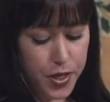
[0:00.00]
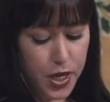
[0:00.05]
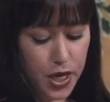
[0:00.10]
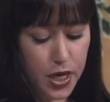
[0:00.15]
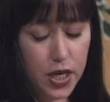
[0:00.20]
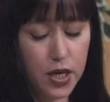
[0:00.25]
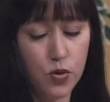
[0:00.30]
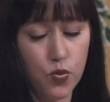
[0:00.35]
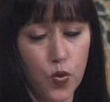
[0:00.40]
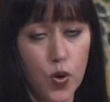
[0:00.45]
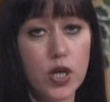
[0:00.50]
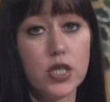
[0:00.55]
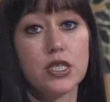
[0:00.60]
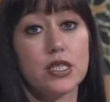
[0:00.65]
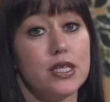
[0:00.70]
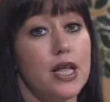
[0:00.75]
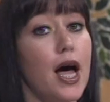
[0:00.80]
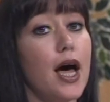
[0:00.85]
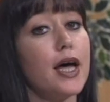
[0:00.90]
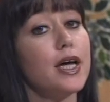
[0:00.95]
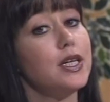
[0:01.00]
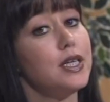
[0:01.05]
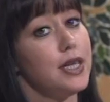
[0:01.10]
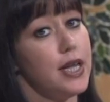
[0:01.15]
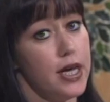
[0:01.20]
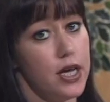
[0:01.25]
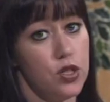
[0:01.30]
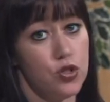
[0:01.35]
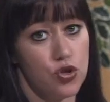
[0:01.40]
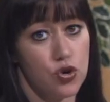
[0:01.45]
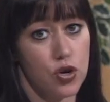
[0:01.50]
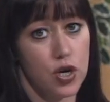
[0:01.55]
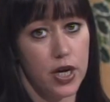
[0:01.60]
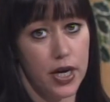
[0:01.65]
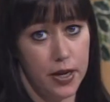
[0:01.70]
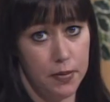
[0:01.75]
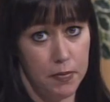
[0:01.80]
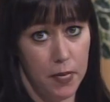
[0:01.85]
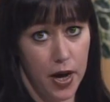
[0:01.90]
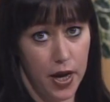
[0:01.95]
He was not in danger
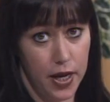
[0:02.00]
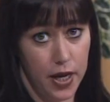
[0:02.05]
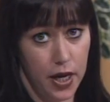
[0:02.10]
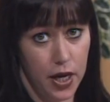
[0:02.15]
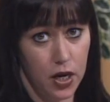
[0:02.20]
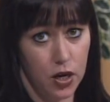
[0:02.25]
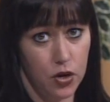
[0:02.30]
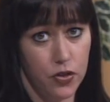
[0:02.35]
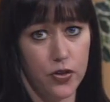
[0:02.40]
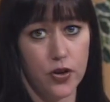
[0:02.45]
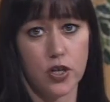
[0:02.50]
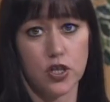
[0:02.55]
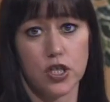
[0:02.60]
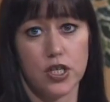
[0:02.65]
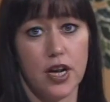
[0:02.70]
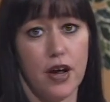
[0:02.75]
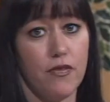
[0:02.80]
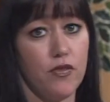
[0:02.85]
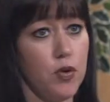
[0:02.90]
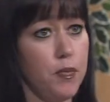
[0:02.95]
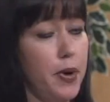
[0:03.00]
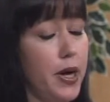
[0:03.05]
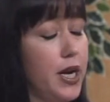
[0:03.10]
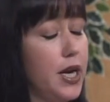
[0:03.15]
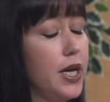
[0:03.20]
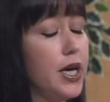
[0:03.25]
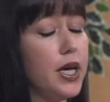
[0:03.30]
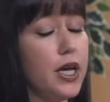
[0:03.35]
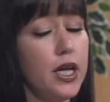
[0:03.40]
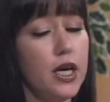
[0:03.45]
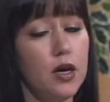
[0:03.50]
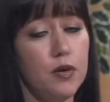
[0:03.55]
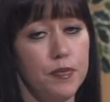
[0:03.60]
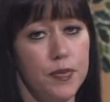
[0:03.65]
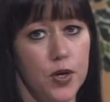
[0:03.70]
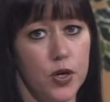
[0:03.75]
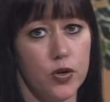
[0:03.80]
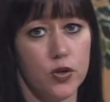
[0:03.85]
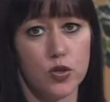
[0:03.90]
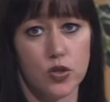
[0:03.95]
in my care. There's never been any
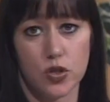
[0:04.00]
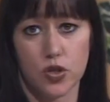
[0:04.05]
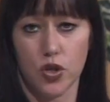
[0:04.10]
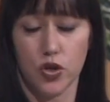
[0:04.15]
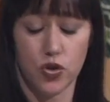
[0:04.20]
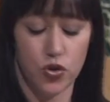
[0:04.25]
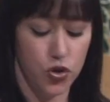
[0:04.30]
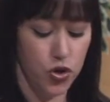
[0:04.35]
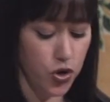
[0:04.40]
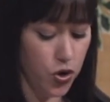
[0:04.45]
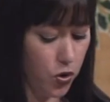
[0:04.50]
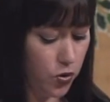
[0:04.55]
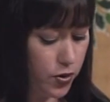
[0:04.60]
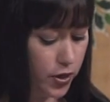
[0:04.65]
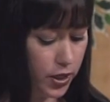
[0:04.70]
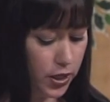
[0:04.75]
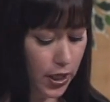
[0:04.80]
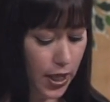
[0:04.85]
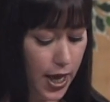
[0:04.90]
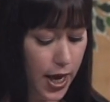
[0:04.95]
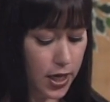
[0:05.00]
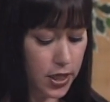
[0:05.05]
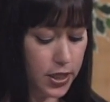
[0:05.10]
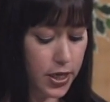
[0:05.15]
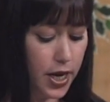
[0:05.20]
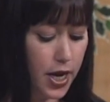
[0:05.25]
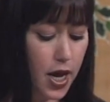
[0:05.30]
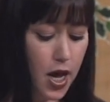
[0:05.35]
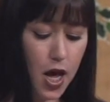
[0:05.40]
abuse, no neglect.